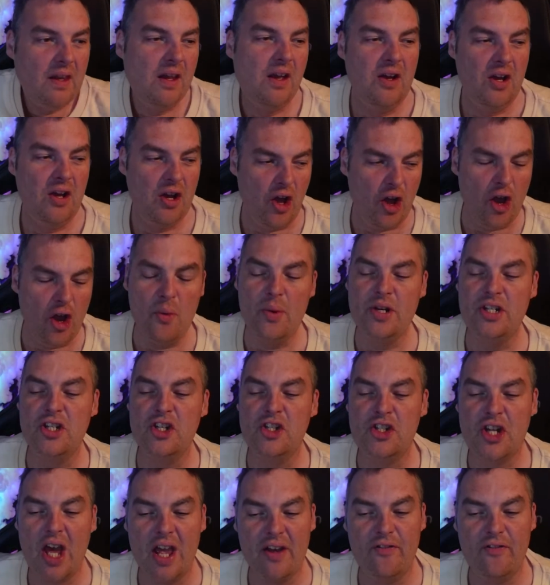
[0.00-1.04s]
Who would you
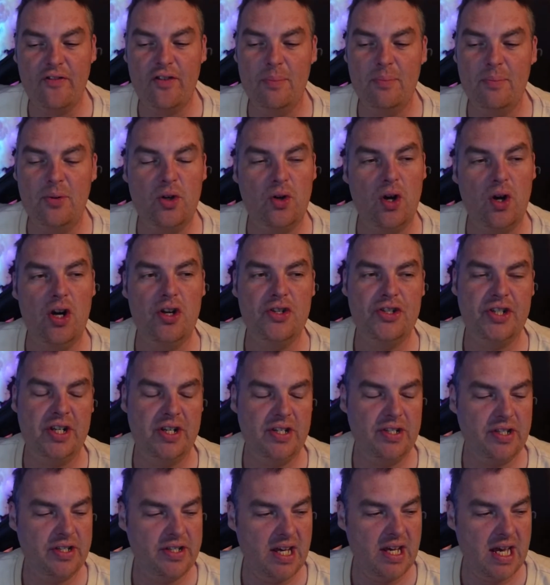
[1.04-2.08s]
take from Crows
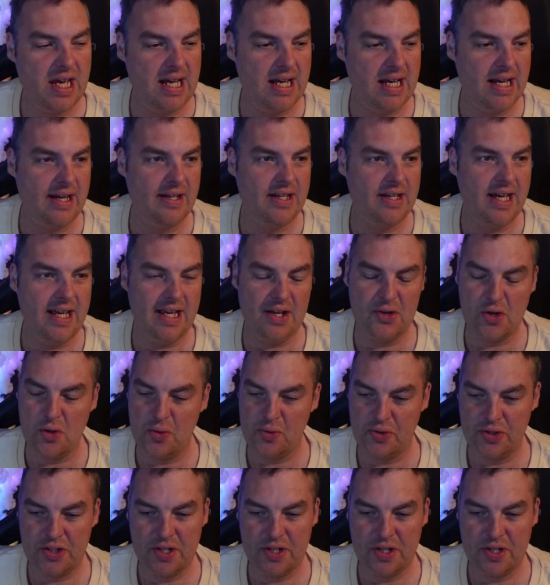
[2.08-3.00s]
and Eagles?